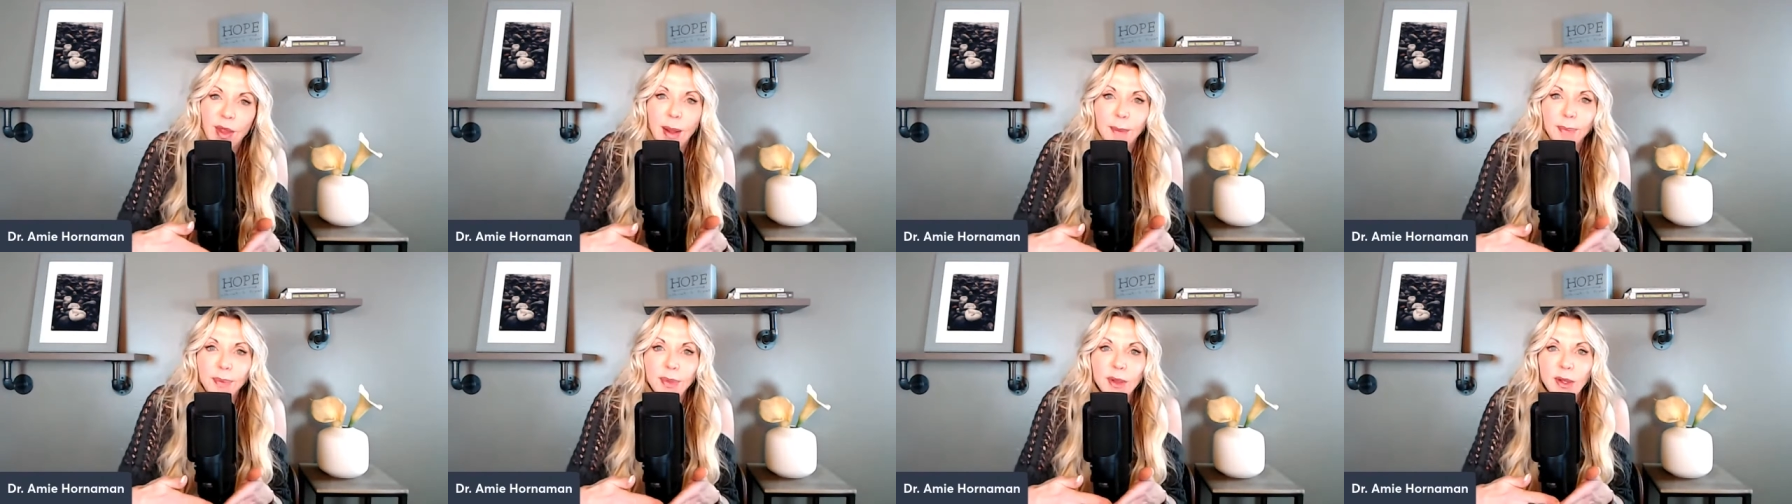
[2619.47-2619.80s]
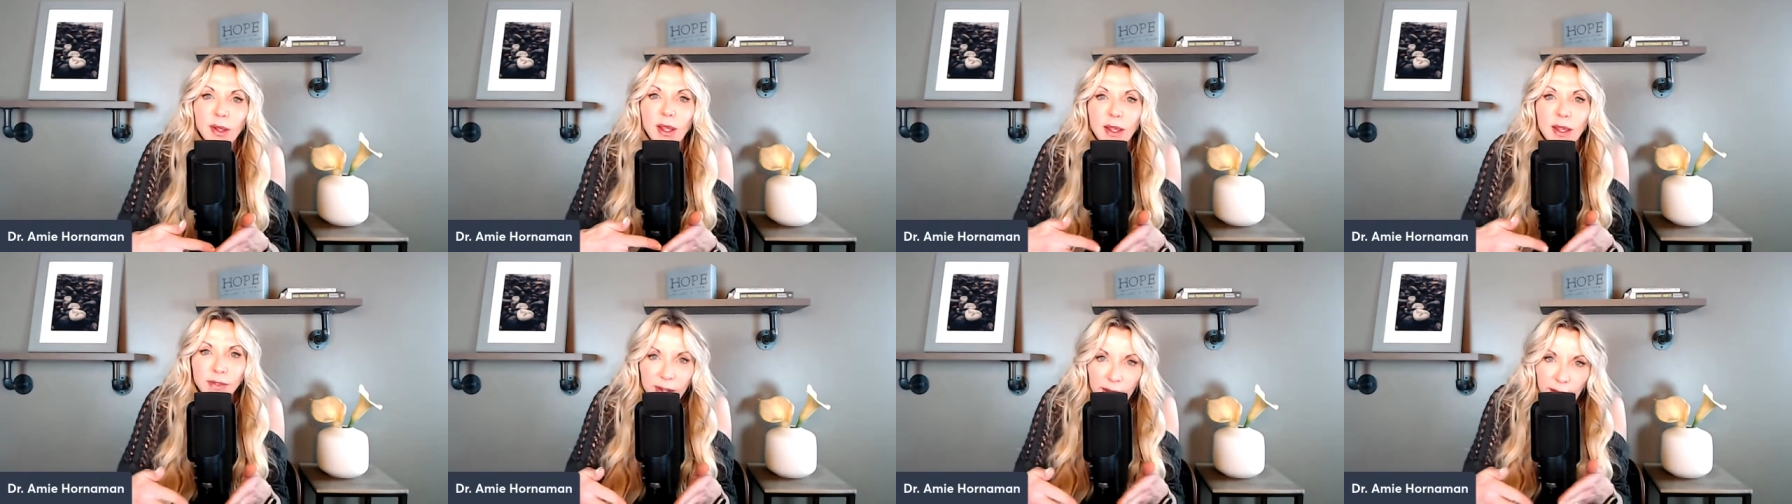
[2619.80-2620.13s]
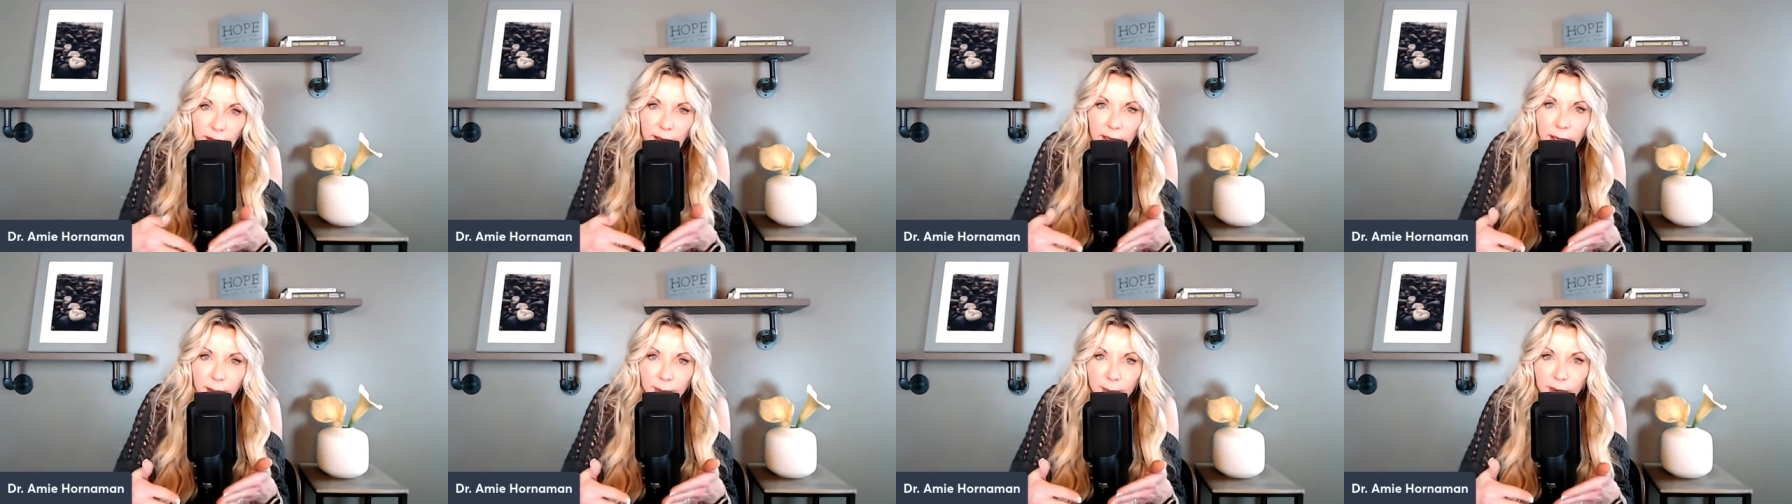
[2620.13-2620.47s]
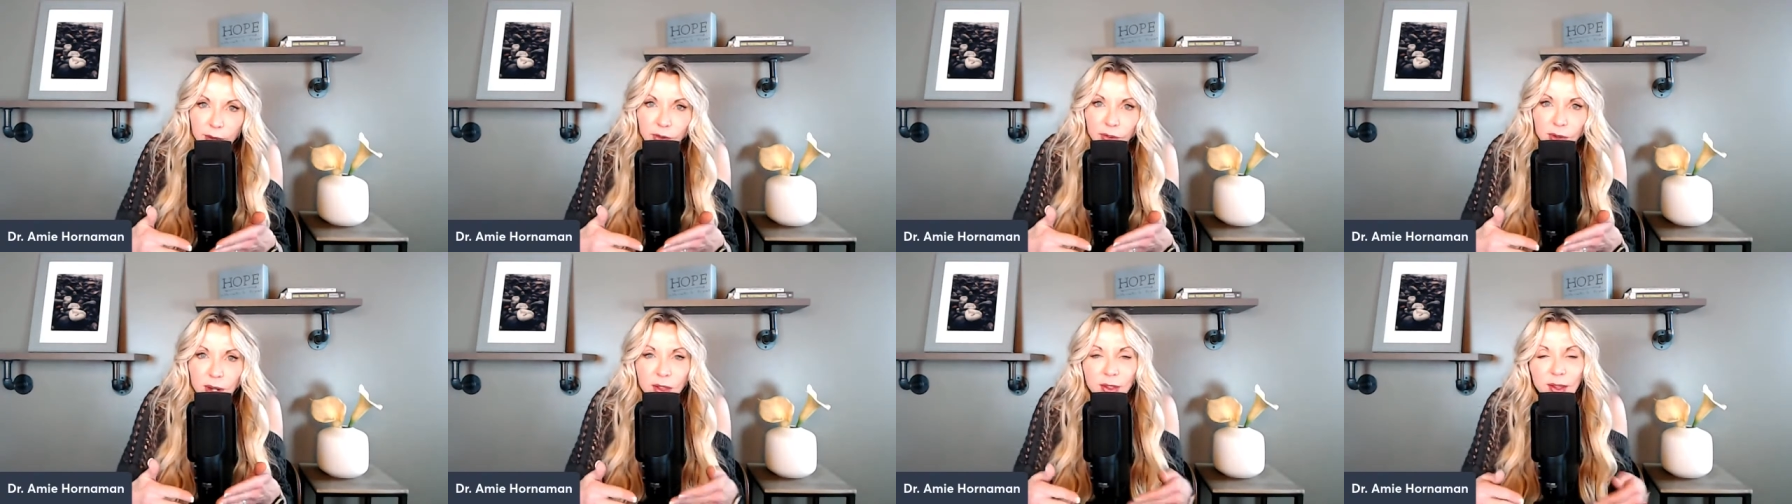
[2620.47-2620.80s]
up the leaves. You got to get them
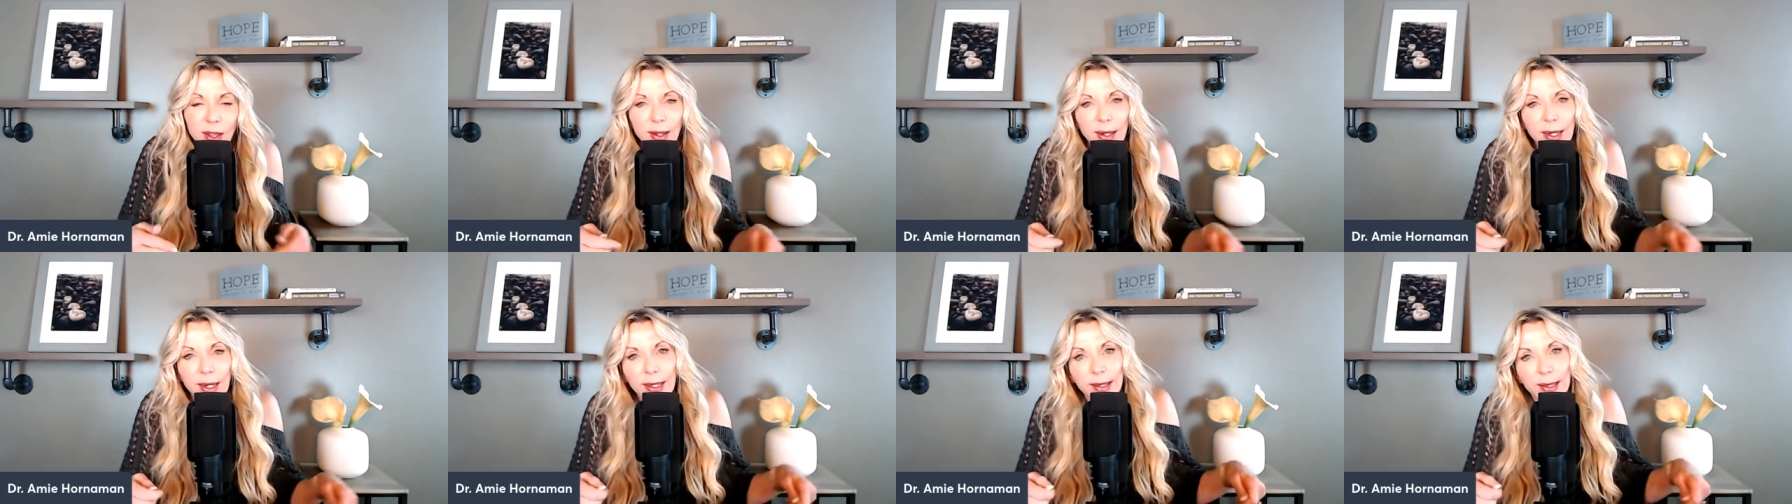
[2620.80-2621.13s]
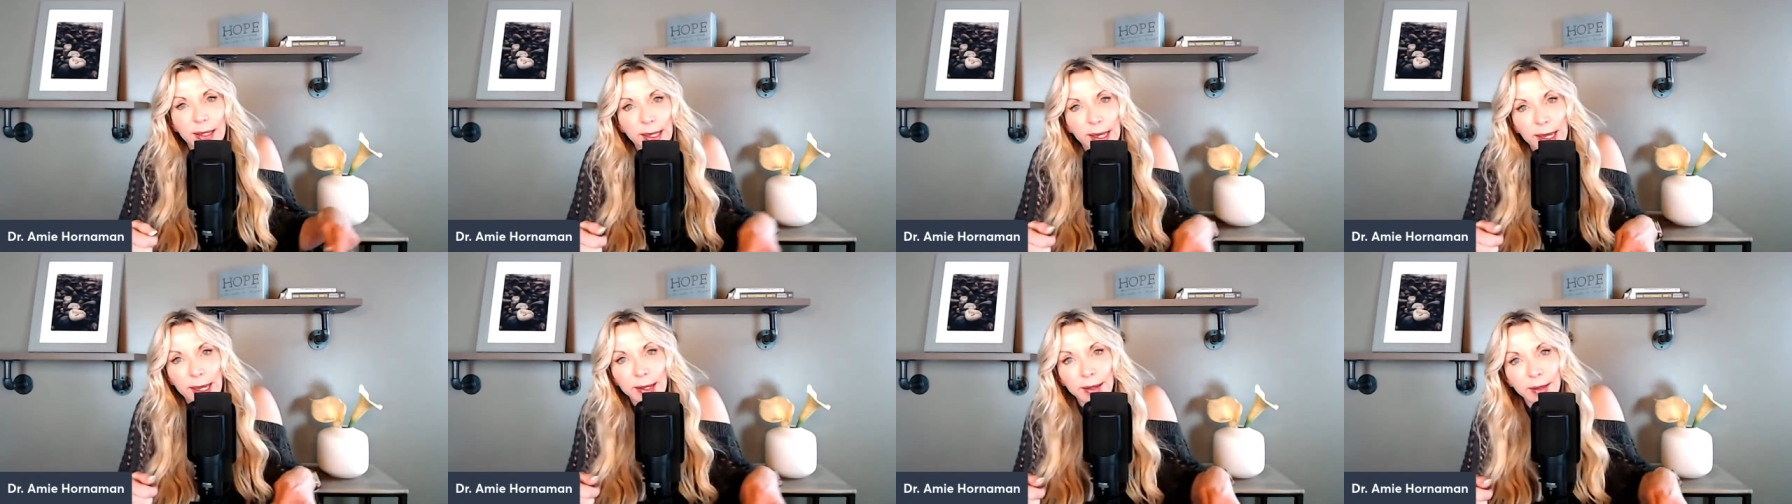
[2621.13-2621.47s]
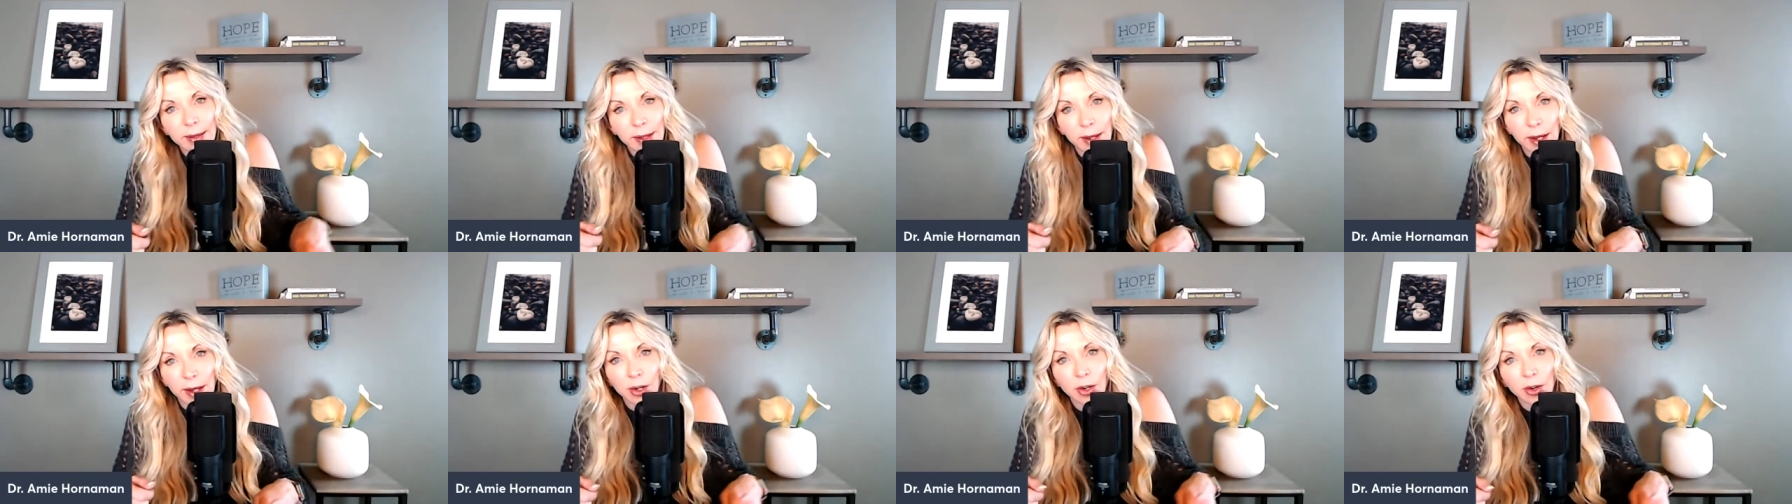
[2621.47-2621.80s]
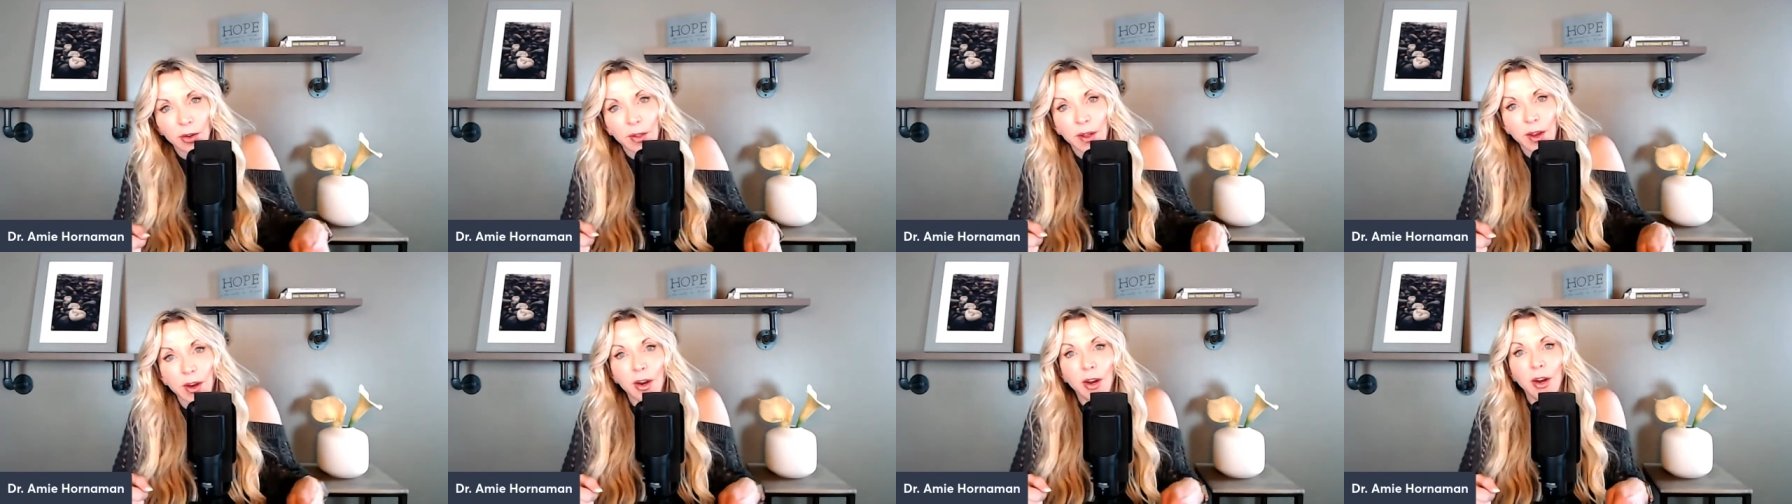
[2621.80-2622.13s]
underneath. You got to get the kindling under
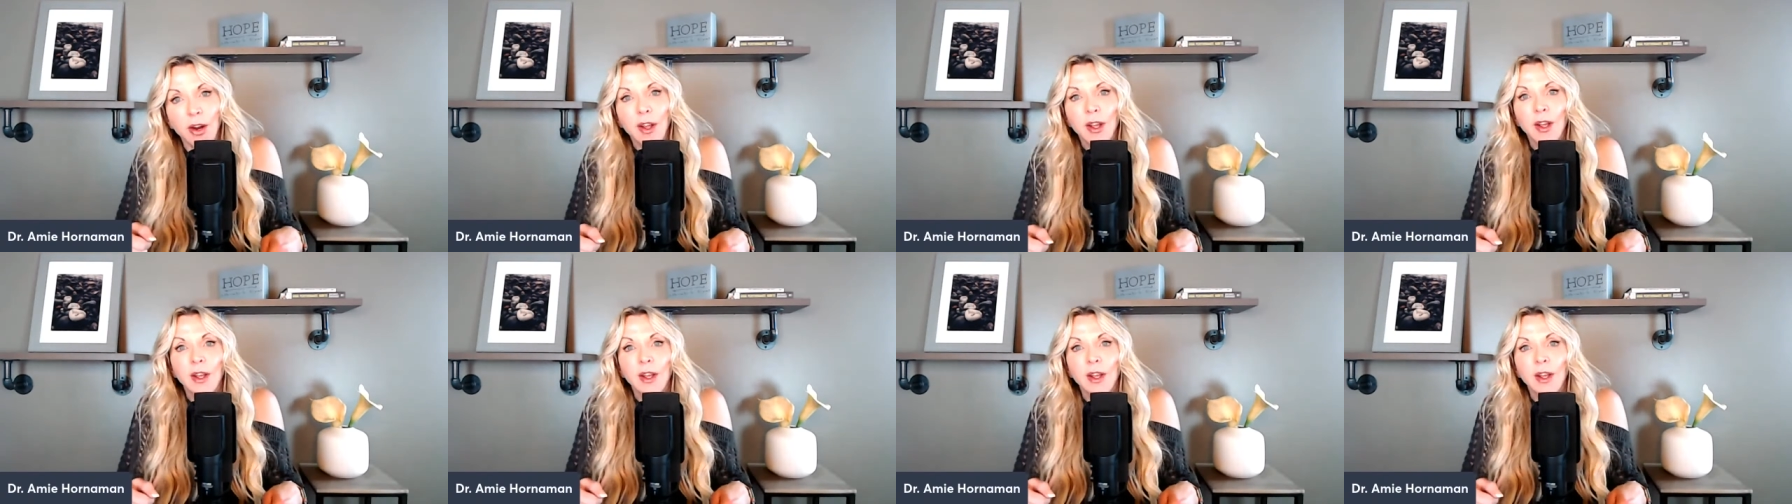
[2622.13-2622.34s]
there,